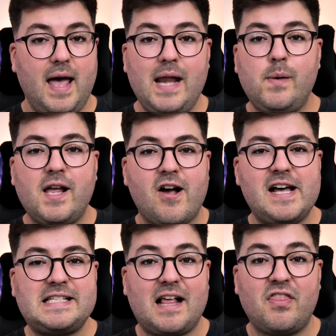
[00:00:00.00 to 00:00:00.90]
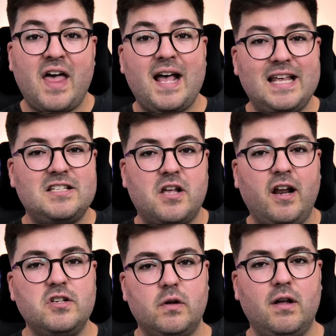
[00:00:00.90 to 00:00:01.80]
Anyway guys, that is
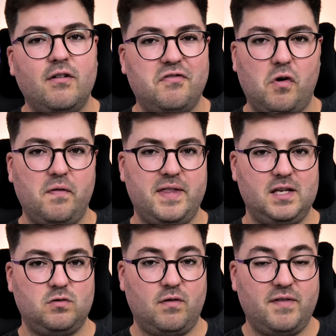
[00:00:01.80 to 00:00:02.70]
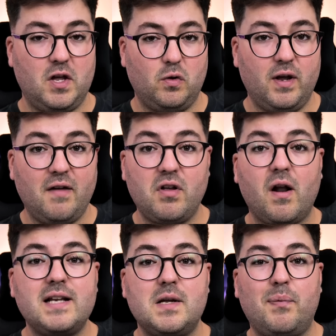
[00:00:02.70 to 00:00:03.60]
going to do it for this review. If you
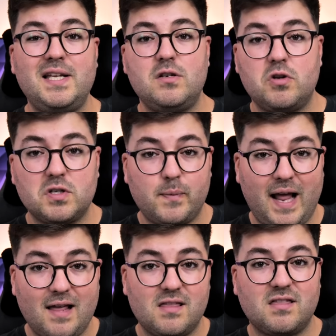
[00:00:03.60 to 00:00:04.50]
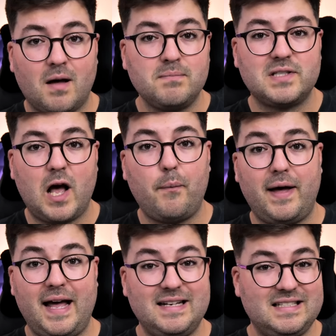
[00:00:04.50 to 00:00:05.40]
liked it, please do toss me a thumbs up
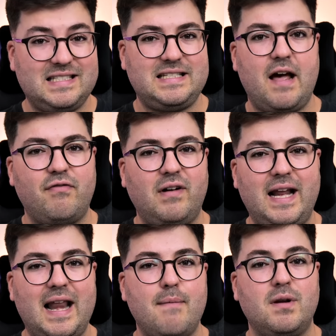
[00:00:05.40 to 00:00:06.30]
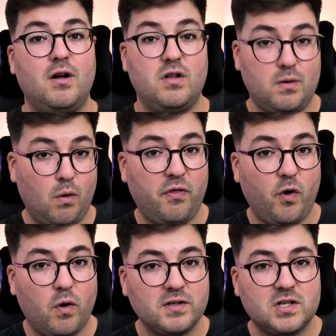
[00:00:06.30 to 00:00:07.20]
and definitely let me know your
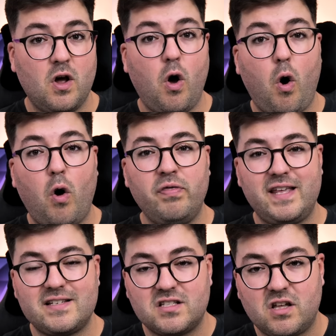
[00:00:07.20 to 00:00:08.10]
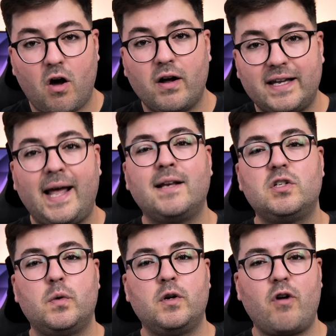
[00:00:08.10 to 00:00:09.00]
thoughts on this
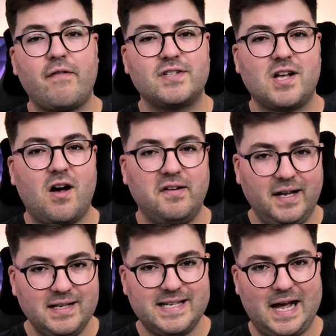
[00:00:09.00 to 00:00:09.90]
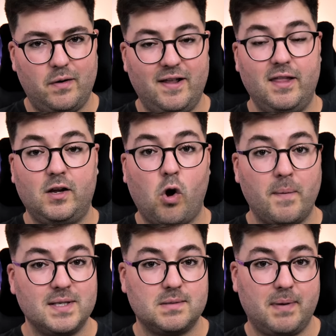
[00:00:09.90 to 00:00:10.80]
gargantuan graphics card down in the
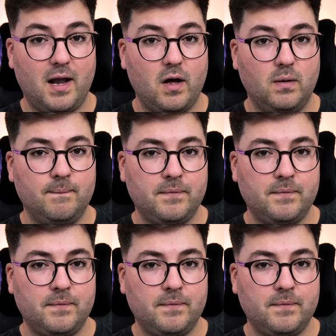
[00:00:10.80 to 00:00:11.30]
comments below.